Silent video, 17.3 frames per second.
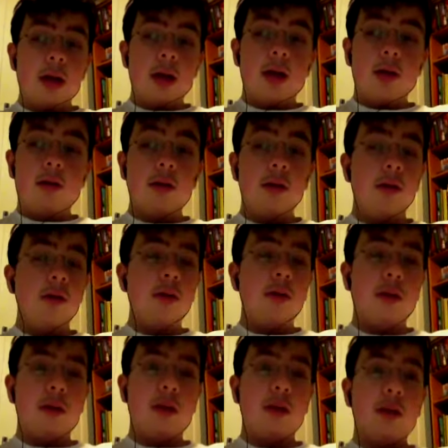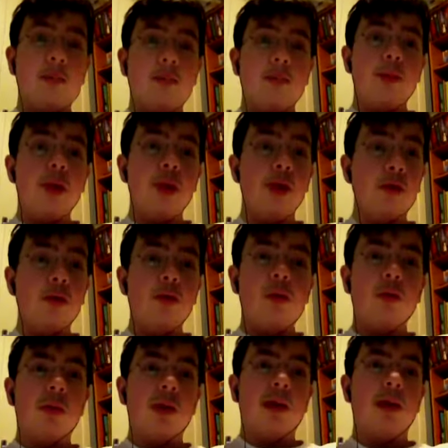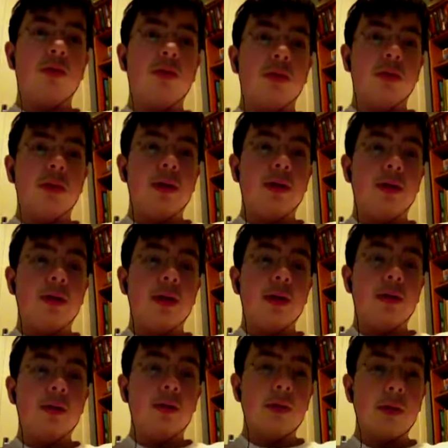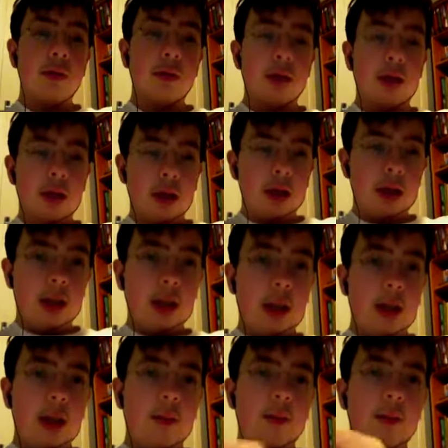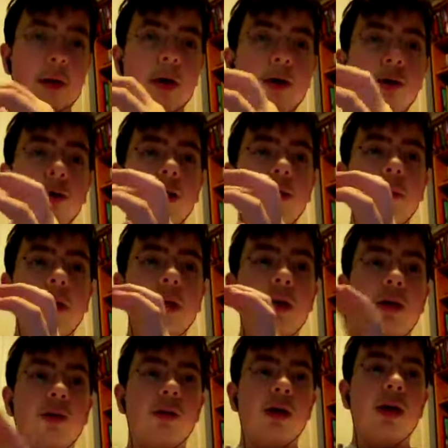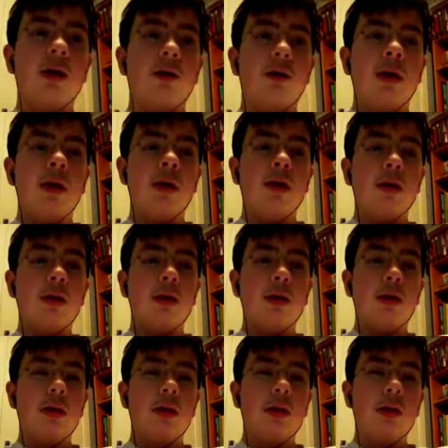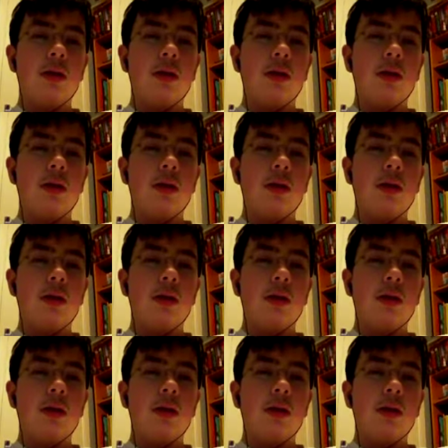The only reason I didn't puke while I was watching this was partially because of Ryan Reynolds,